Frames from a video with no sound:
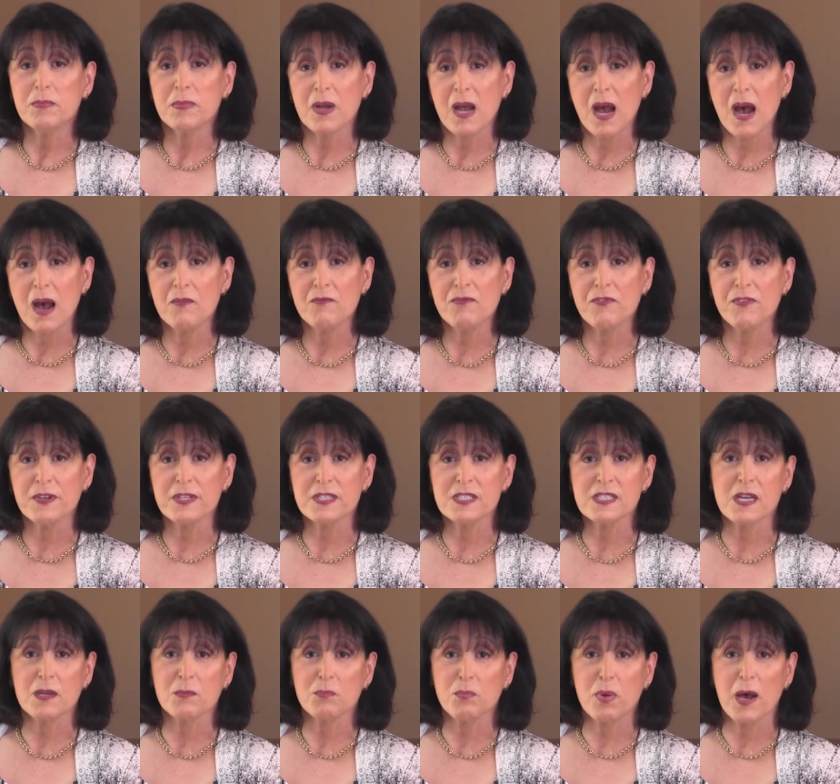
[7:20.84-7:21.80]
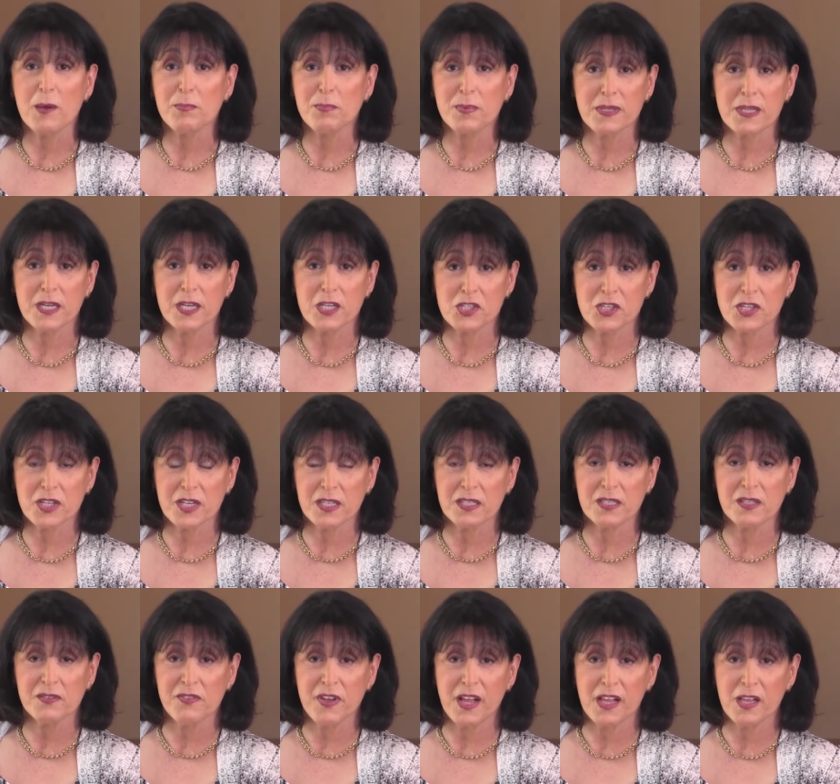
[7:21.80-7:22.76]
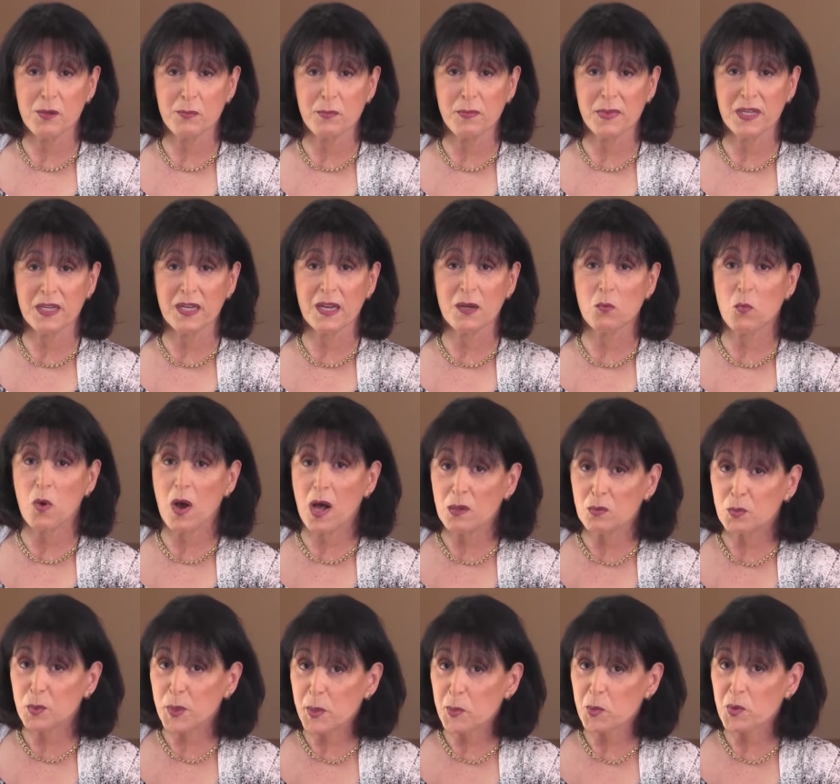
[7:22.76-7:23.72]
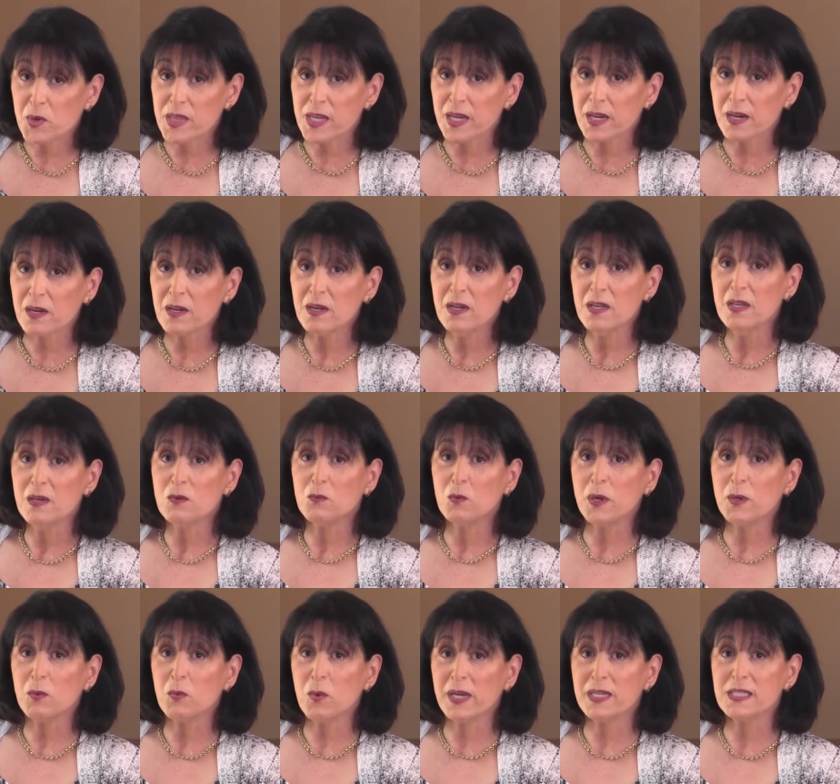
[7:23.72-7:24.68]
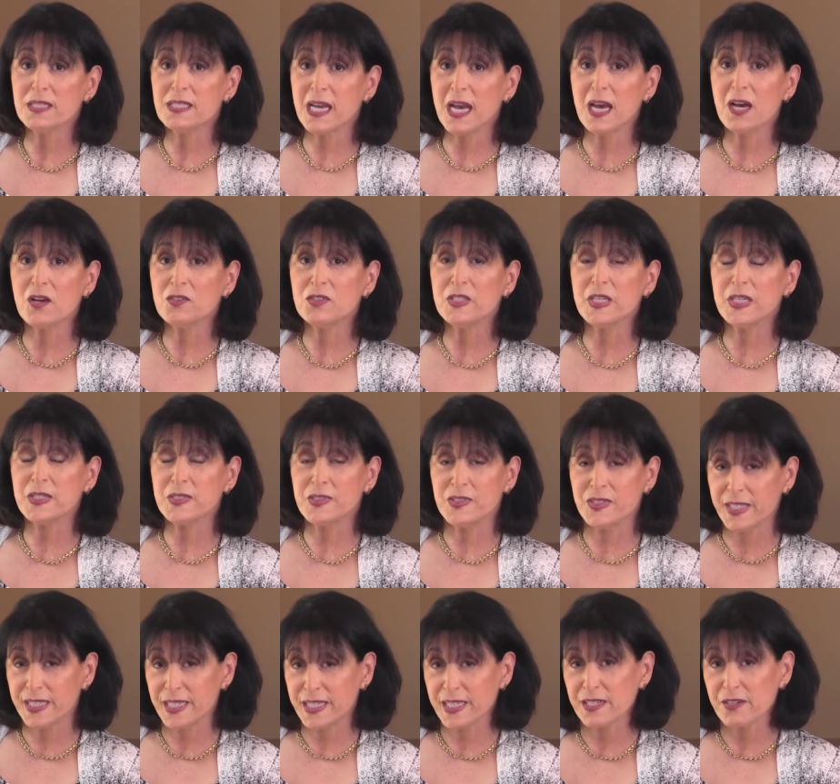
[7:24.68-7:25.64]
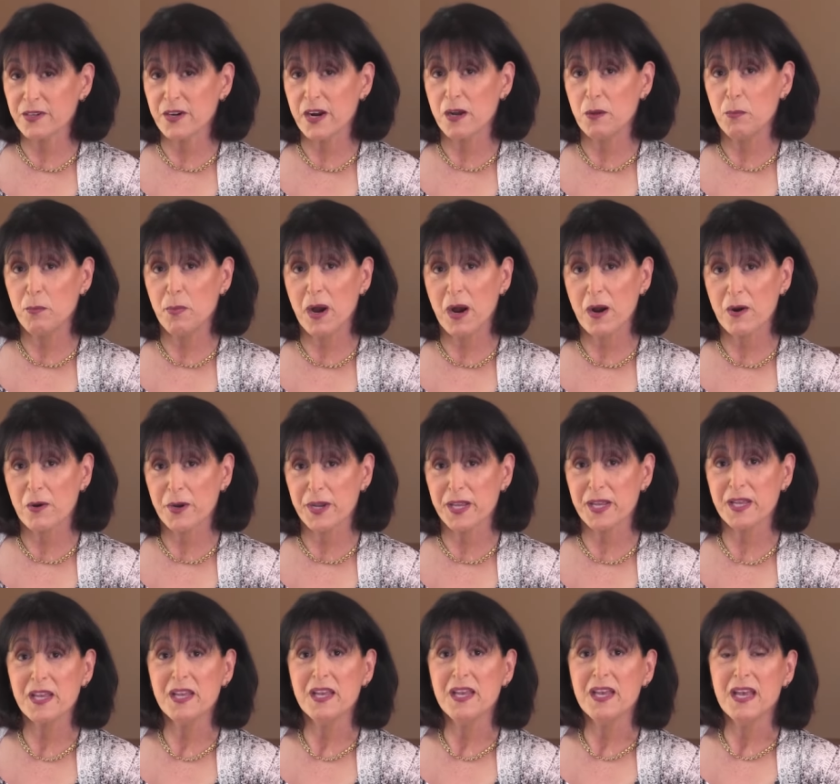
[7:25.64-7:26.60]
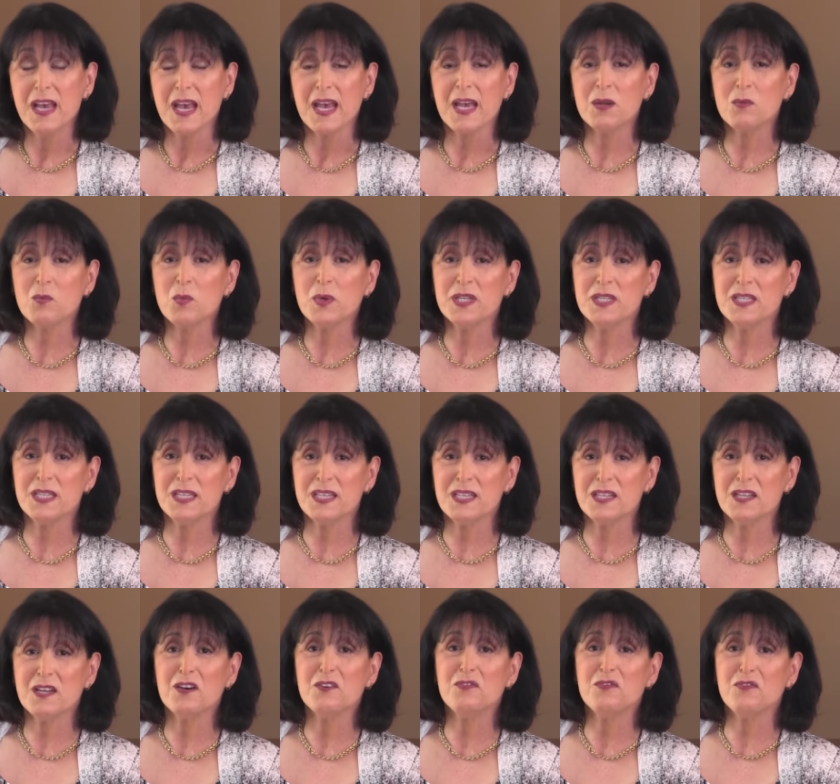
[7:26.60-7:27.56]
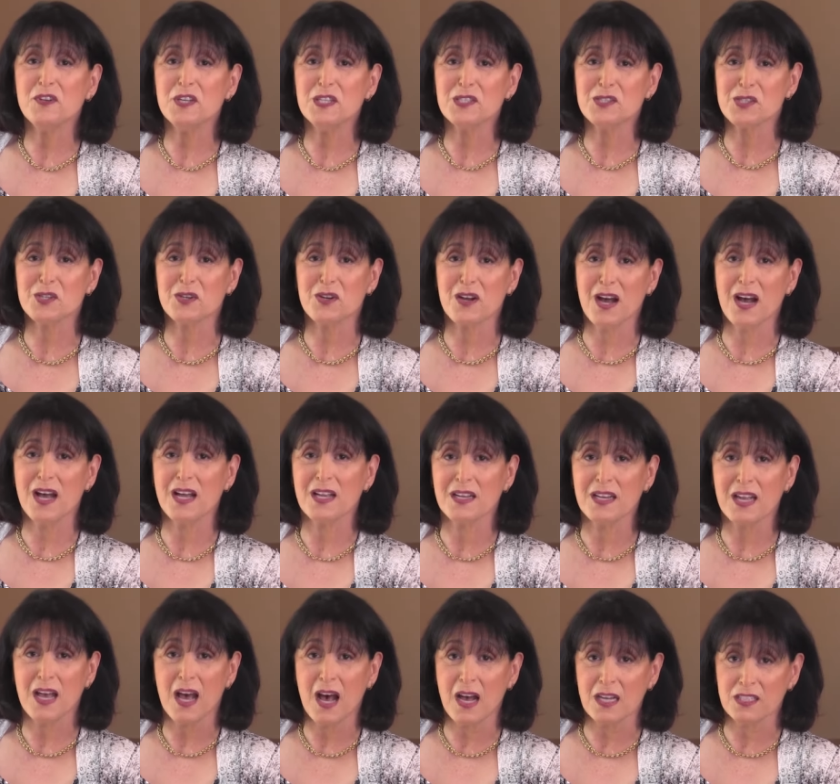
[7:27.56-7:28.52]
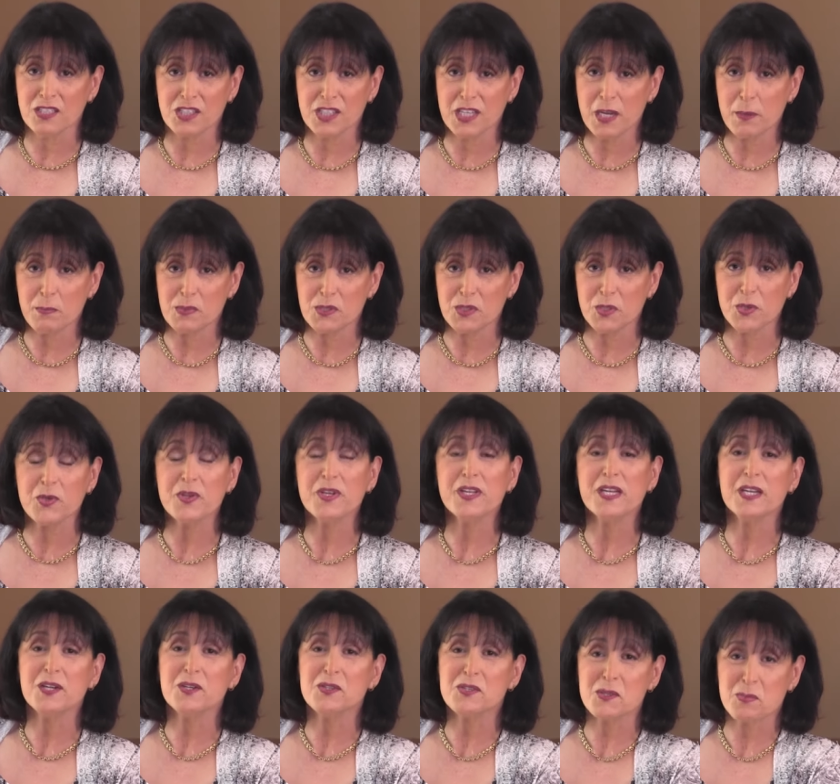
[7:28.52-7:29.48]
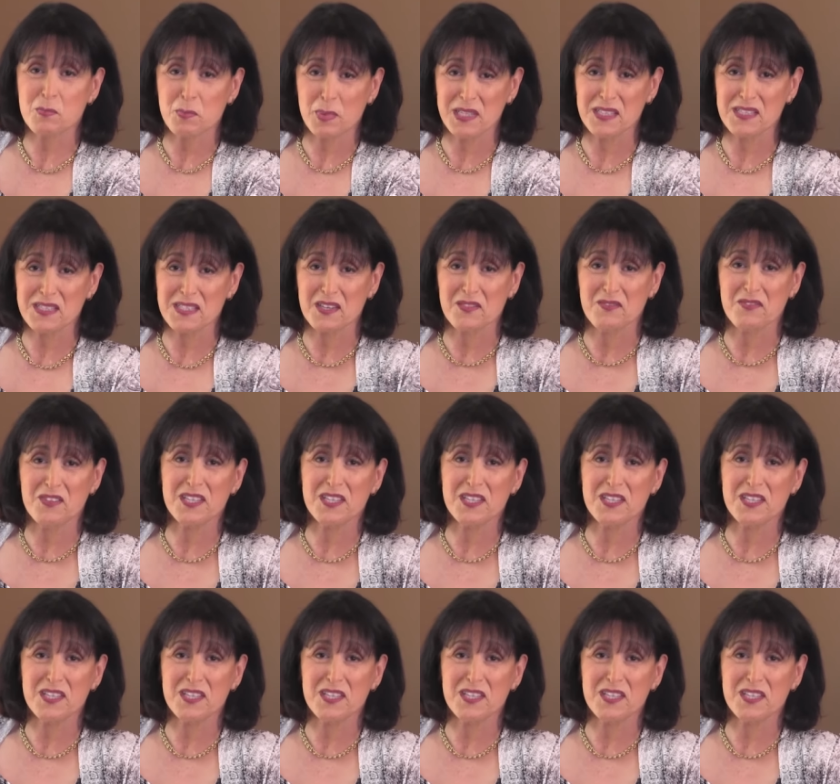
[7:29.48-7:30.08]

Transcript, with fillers: conference on population and development. And while we were there, we went down to Deir el Bahri and we did a feature on Hatshepsut. Here's a piece of